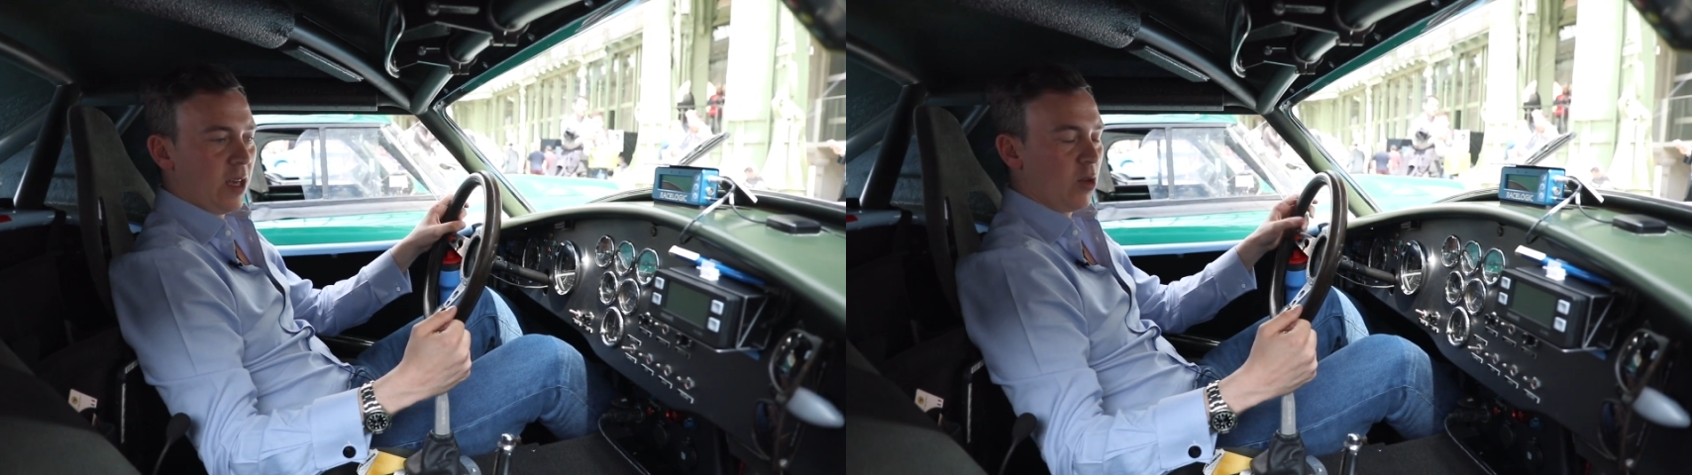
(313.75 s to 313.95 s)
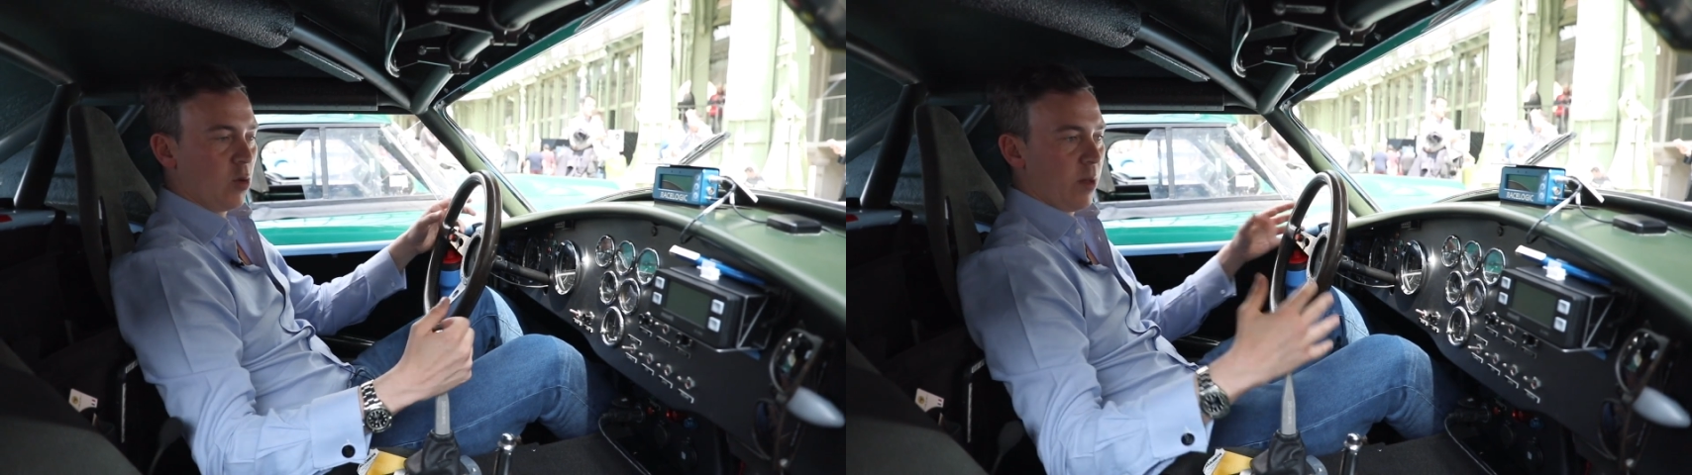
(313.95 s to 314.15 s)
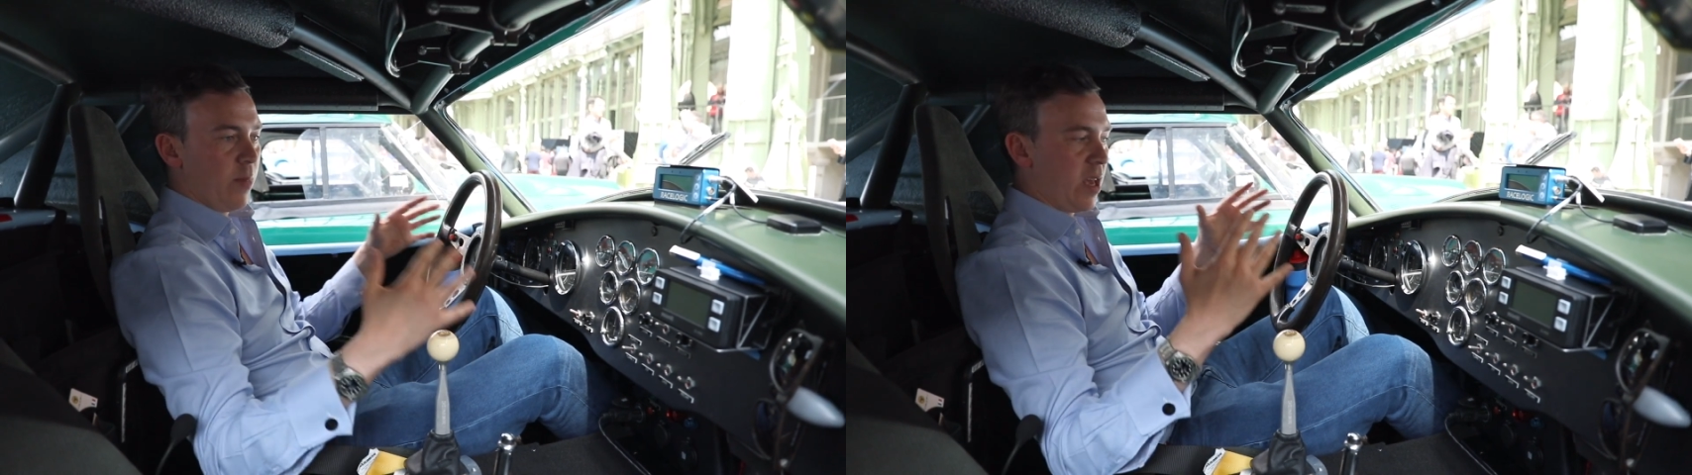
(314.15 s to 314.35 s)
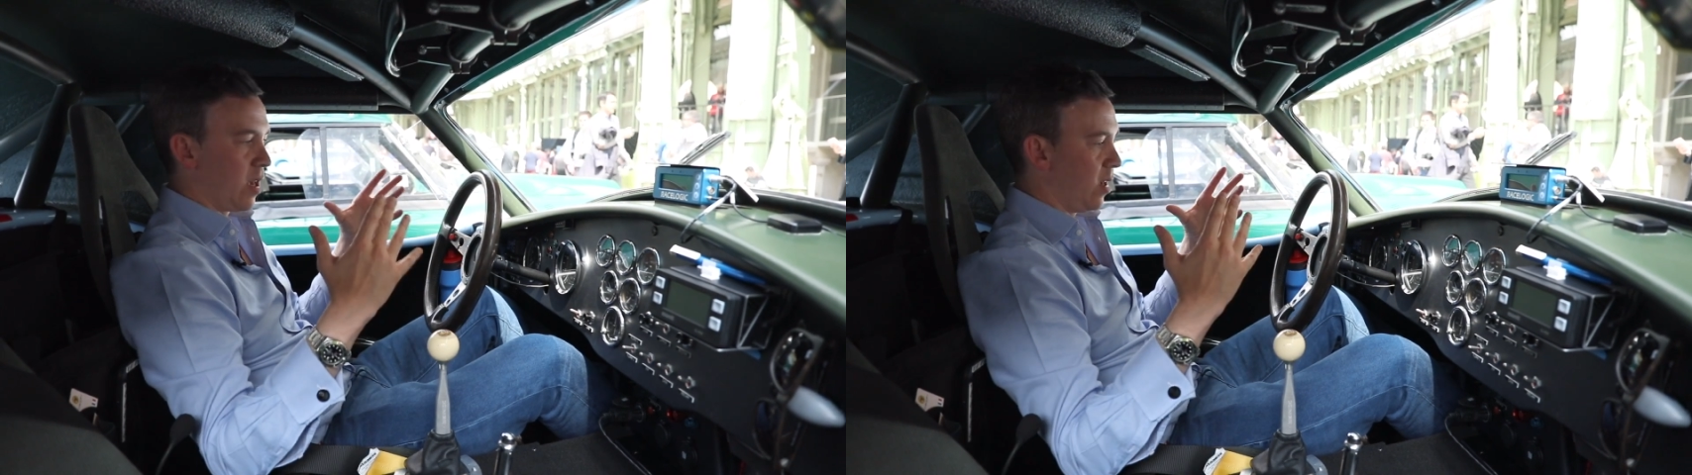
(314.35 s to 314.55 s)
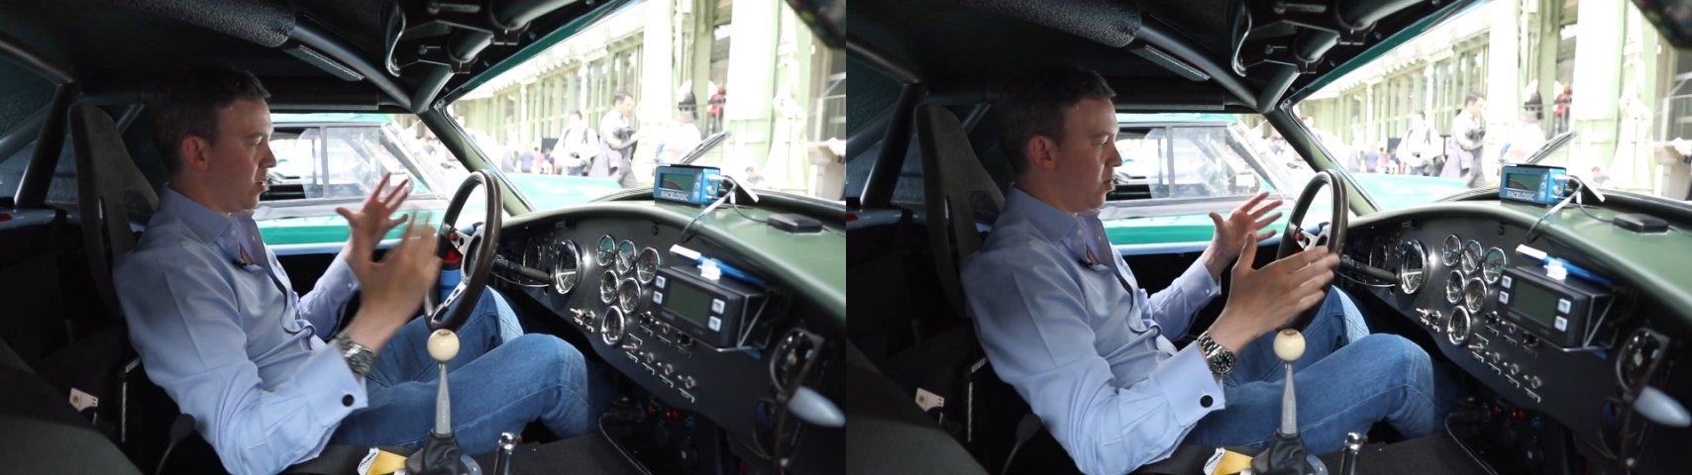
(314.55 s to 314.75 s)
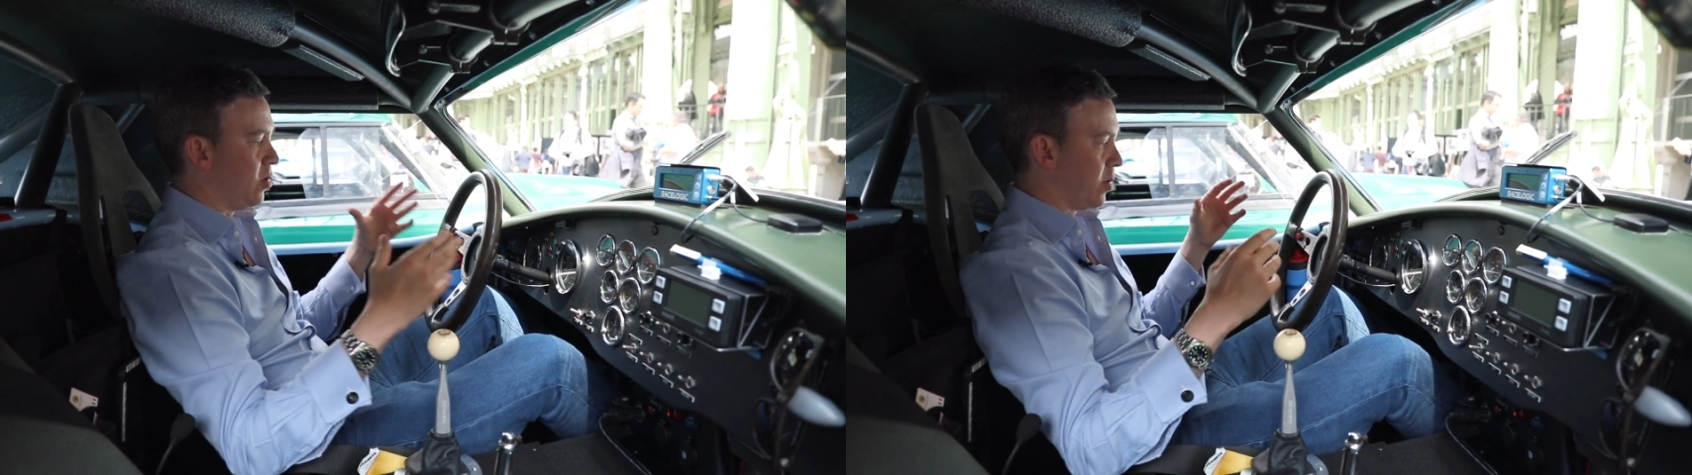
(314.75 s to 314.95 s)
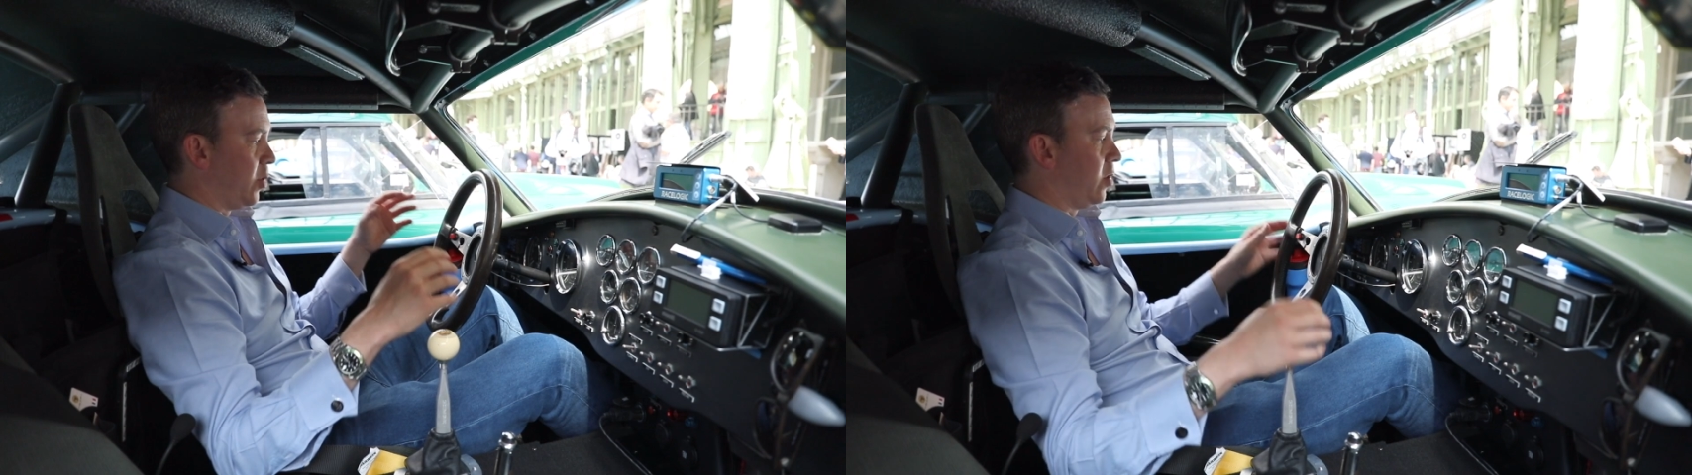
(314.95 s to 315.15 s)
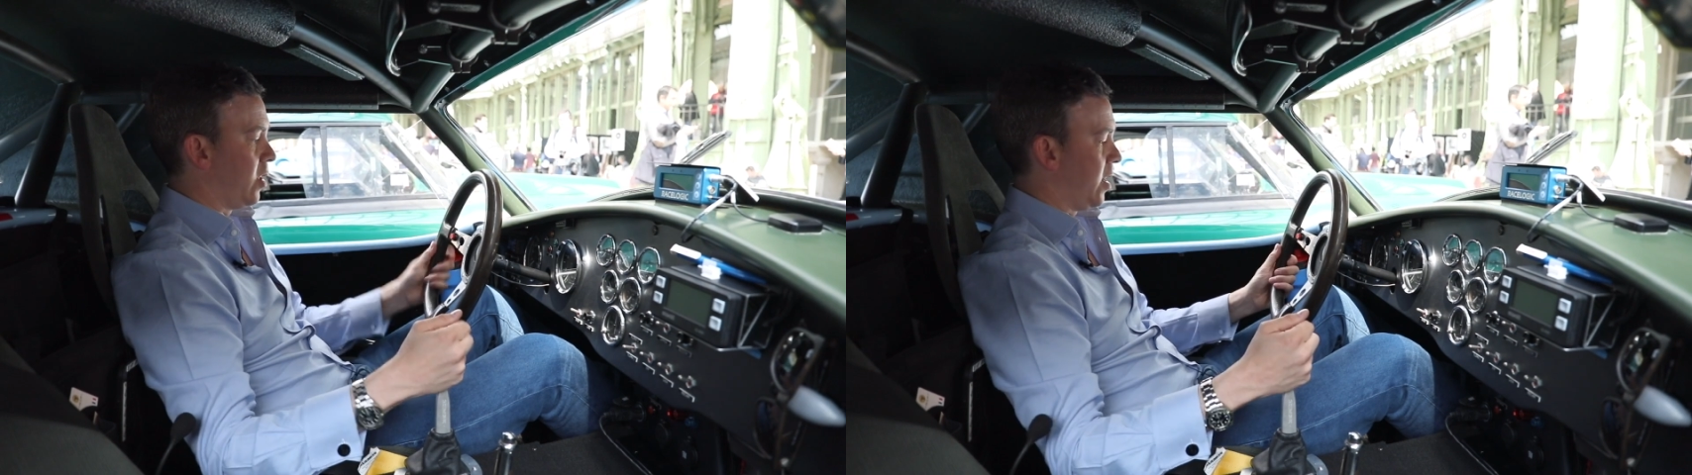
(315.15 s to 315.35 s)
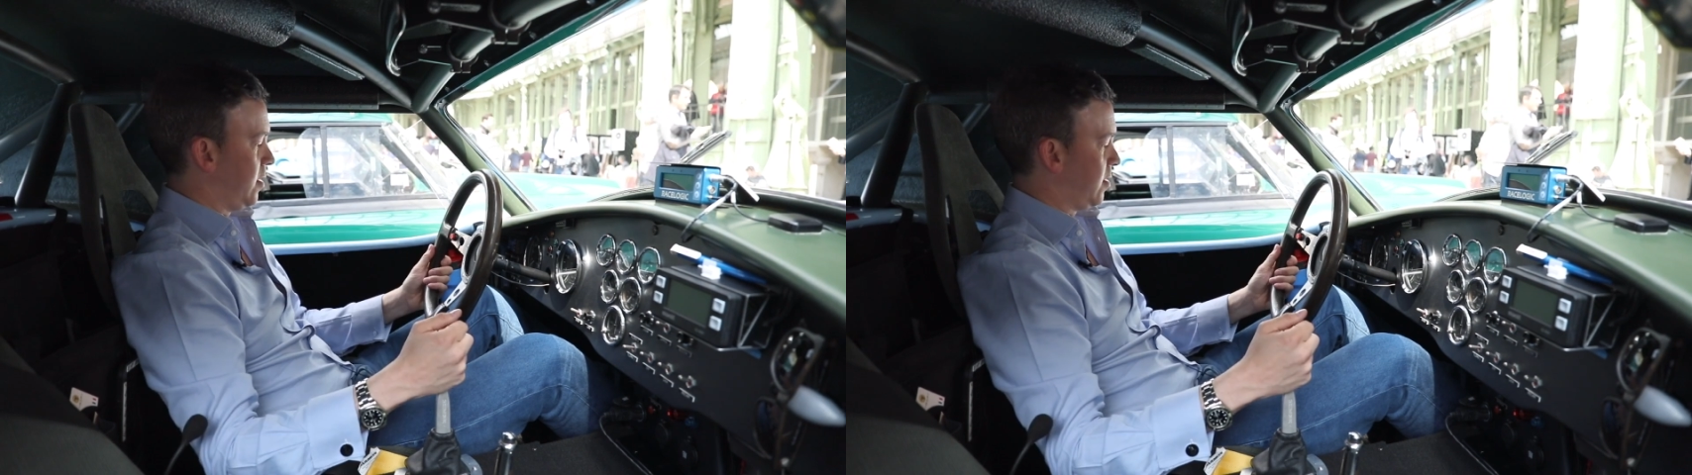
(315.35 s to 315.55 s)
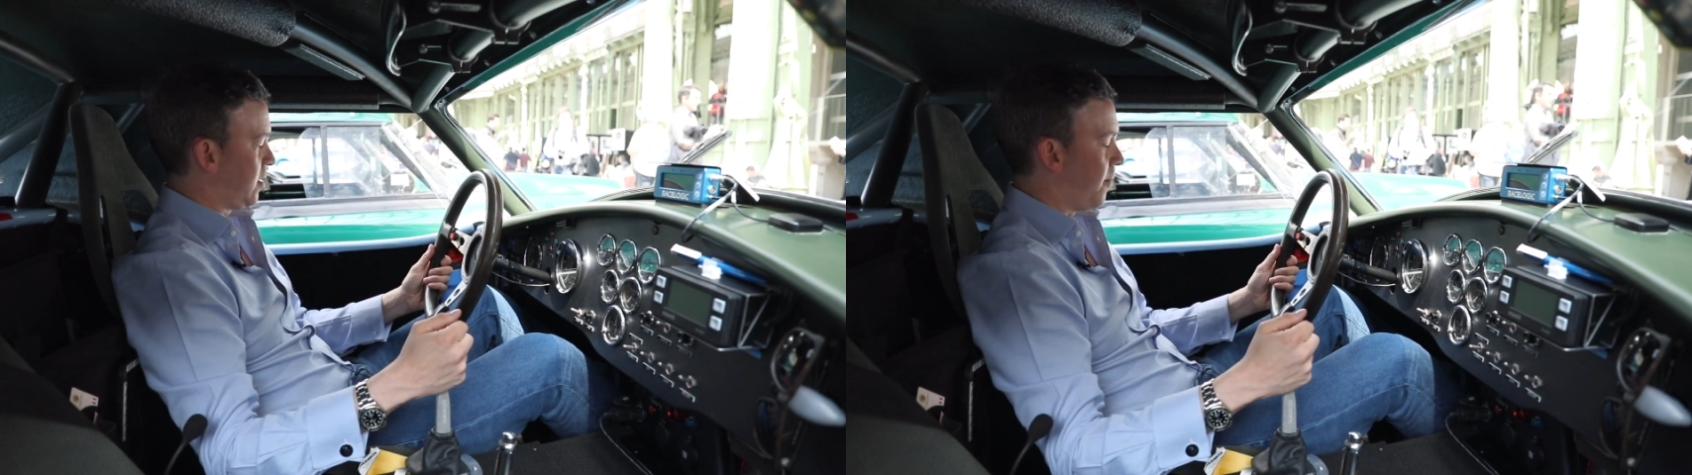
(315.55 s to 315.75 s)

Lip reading: equally make it usable and